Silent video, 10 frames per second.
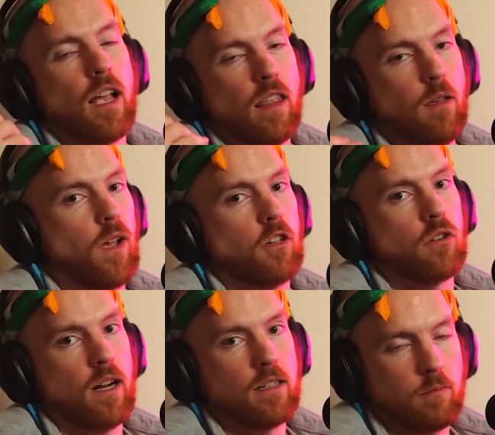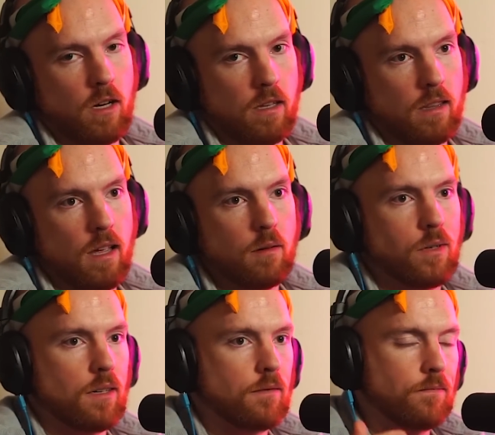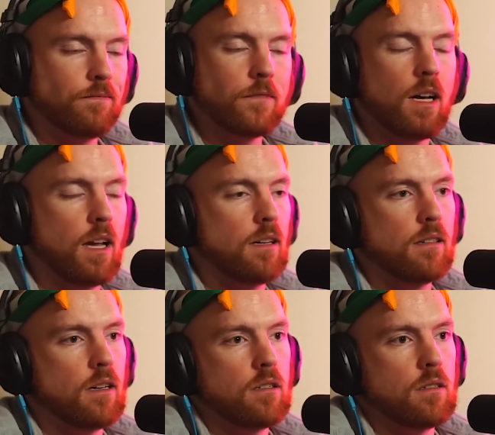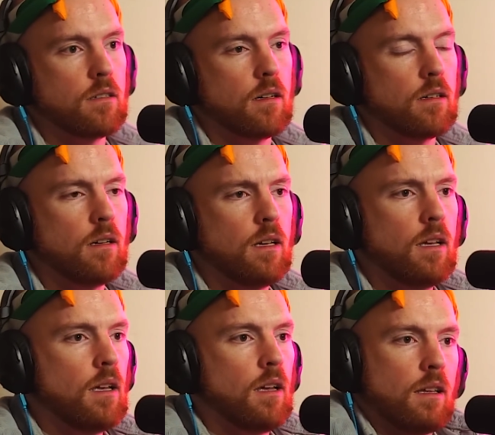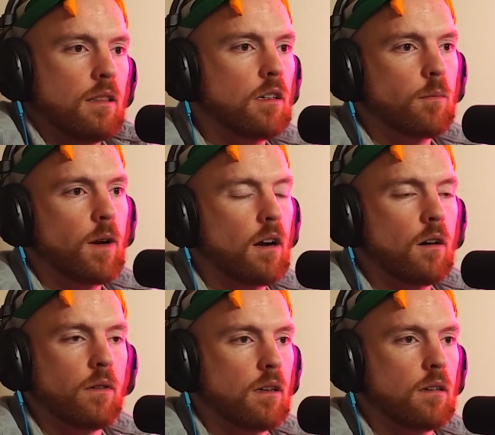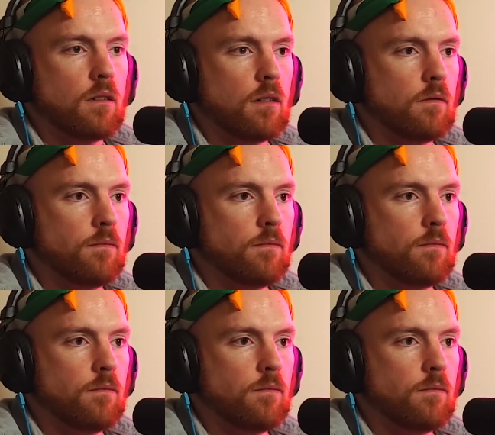of guy that might try something like that. But I just things from heroin, I don't know.